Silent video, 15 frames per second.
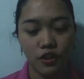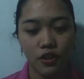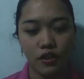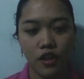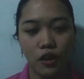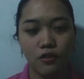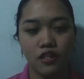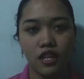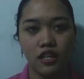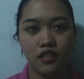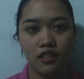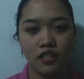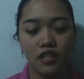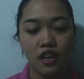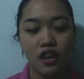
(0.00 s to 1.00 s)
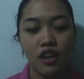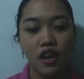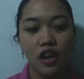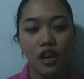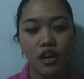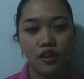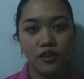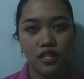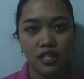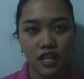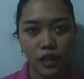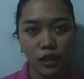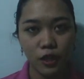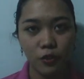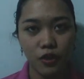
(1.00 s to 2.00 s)
or thousands.
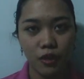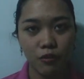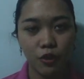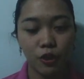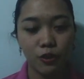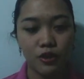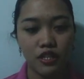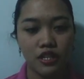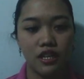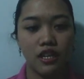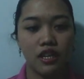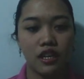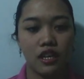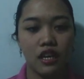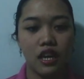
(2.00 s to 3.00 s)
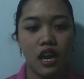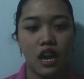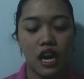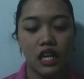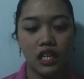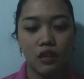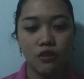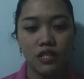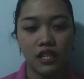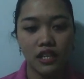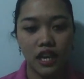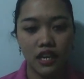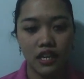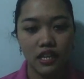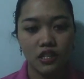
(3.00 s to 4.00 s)
Reseller web hosting allows
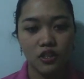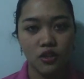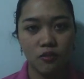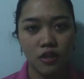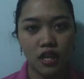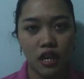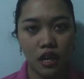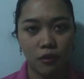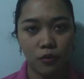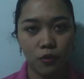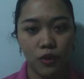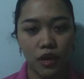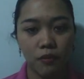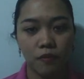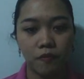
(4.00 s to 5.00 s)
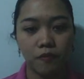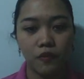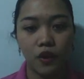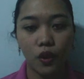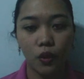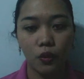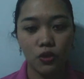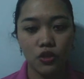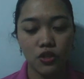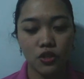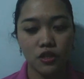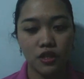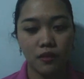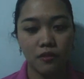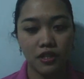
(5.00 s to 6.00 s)
clients to become web hosts
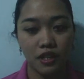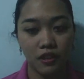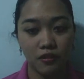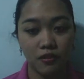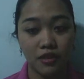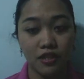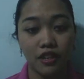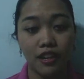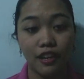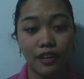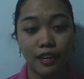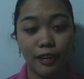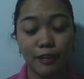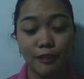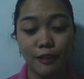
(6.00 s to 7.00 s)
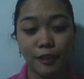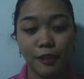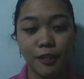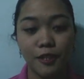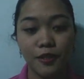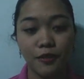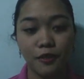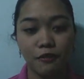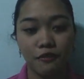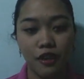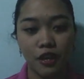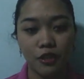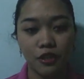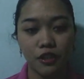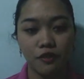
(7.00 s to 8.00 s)
themselves. Resellers could
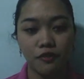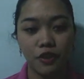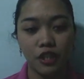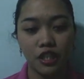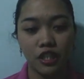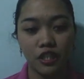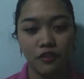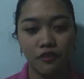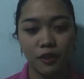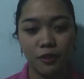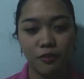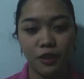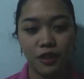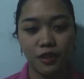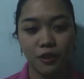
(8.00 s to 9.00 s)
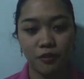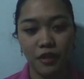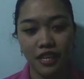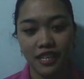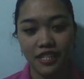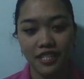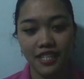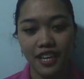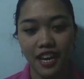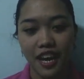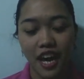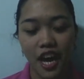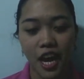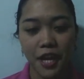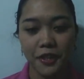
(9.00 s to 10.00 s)
function for individual domains
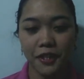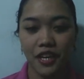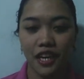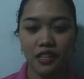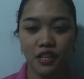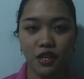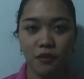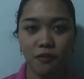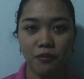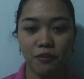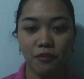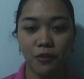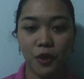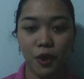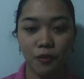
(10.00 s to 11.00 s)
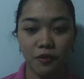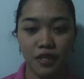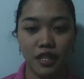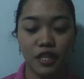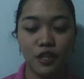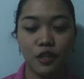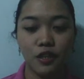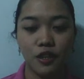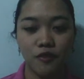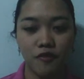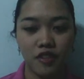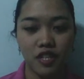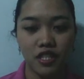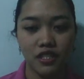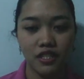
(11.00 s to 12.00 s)
under any combination of
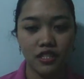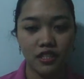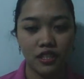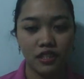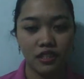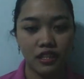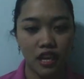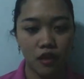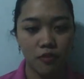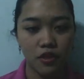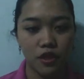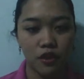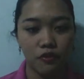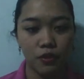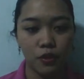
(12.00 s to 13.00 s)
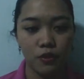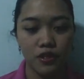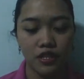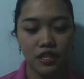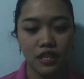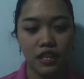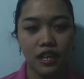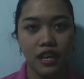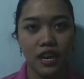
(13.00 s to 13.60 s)
these listed types of hosting,